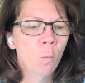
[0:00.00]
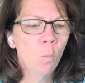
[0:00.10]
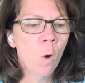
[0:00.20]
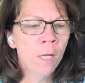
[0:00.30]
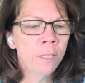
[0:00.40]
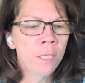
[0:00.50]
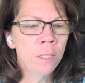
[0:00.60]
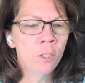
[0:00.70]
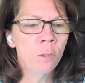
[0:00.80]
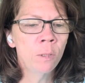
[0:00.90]

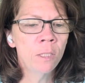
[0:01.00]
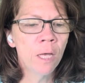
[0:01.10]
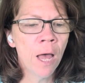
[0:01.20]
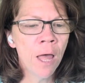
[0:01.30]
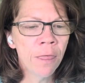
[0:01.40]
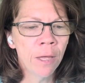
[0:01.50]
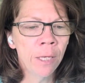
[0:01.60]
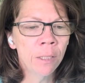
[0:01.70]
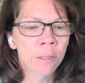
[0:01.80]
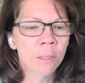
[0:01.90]
wanting to its
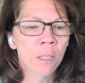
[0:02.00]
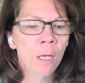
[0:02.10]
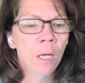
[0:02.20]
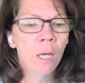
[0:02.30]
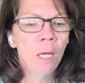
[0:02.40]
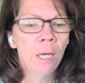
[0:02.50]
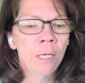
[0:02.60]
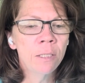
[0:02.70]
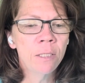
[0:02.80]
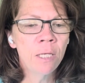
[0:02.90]
ethics,
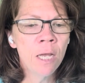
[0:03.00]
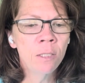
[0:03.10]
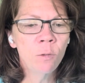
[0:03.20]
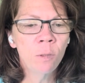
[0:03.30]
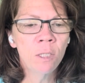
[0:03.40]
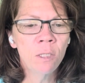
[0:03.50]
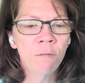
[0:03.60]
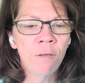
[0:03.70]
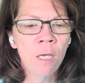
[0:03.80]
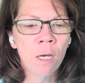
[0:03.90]
it stands with its
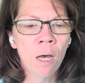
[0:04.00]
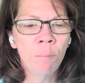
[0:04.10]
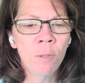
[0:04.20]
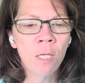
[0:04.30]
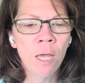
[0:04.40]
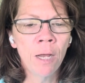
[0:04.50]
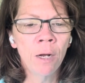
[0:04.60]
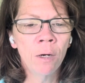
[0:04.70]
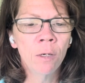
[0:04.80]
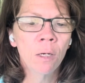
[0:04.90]
feet up in the
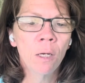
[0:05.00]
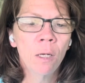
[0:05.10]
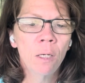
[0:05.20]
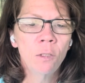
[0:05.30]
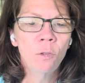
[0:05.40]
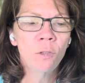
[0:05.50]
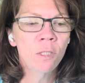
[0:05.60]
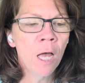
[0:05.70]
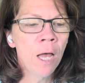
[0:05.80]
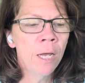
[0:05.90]
air to
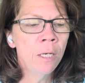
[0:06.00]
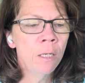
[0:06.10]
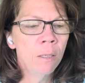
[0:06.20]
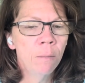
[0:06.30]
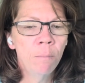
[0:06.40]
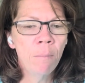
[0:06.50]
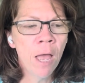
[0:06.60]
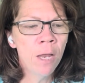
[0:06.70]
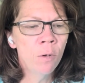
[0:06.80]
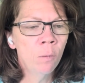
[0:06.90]
sign
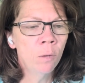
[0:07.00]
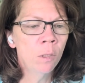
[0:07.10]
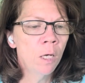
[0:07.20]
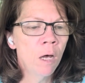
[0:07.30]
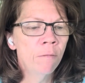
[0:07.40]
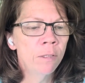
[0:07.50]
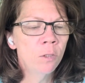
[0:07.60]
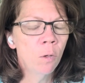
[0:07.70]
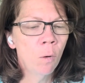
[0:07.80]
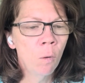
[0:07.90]
manual of
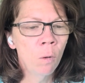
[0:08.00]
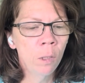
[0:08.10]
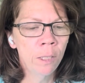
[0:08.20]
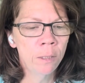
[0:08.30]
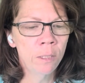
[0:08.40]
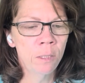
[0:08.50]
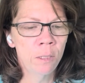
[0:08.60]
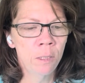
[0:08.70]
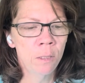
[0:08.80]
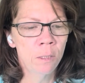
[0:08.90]
its whole
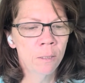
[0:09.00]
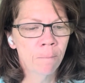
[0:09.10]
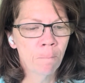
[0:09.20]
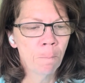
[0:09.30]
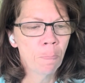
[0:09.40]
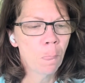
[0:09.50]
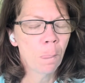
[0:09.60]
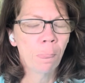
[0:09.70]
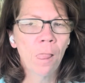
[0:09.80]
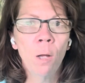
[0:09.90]
existence.
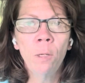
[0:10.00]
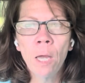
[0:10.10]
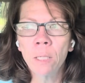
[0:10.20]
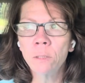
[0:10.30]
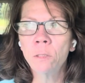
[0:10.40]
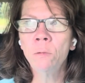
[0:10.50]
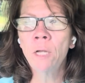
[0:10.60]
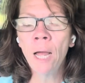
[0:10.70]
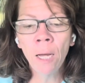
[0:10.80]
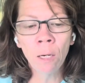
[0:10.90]
Okay, so
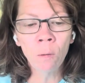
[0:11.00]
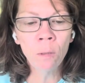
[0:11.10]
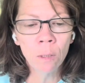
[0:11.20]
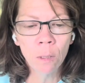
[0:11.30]
now